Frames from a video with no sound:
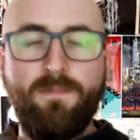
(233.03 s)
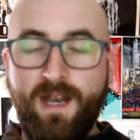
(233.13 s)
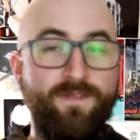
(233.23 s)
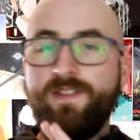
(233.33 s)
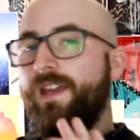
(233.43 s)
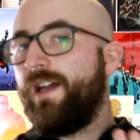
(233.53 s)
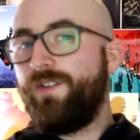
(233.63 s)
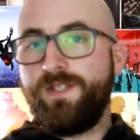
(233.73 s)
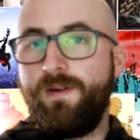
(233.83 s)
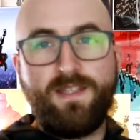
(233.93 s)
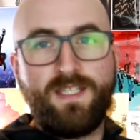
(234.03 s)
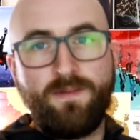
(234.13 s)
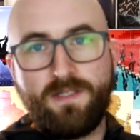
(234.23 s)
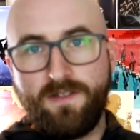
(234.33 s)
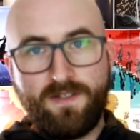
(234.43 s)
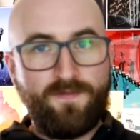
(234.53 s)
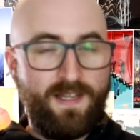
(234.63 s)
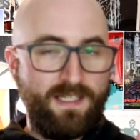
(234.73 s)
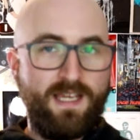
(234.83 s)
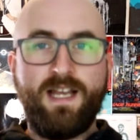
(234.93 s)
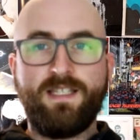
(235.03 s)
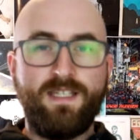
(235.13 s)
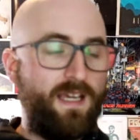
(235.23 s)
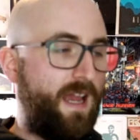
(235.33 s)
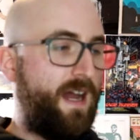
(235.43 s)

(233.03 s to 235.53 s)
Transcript: But everything else about this episode is fantastic.